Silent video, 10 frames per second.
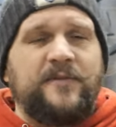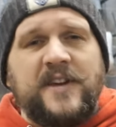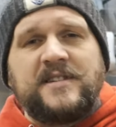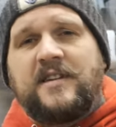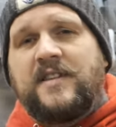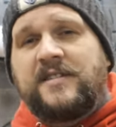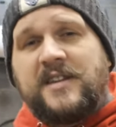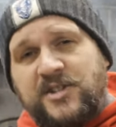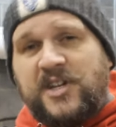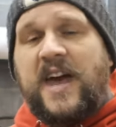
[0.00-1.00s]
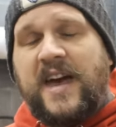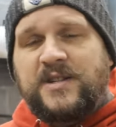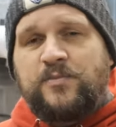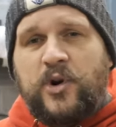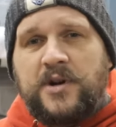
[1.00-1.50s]
Things like the Digic
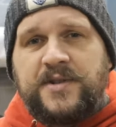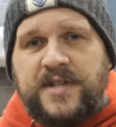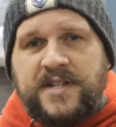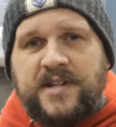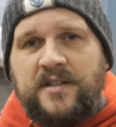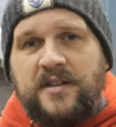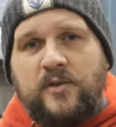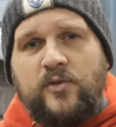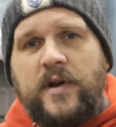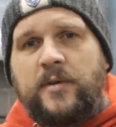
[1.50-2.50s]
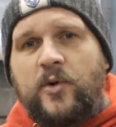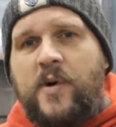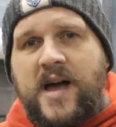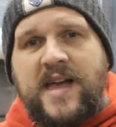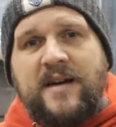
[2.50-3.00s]
X processor and the incredible
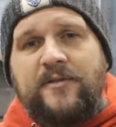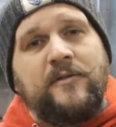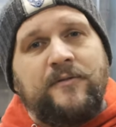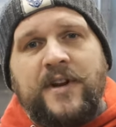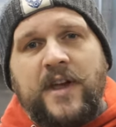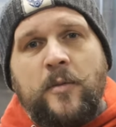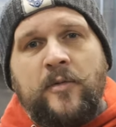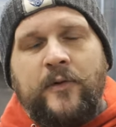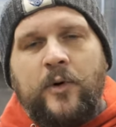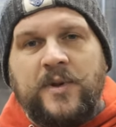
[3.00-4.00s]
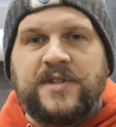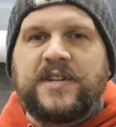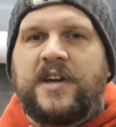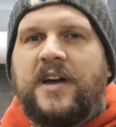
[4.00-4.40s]
A F video performance.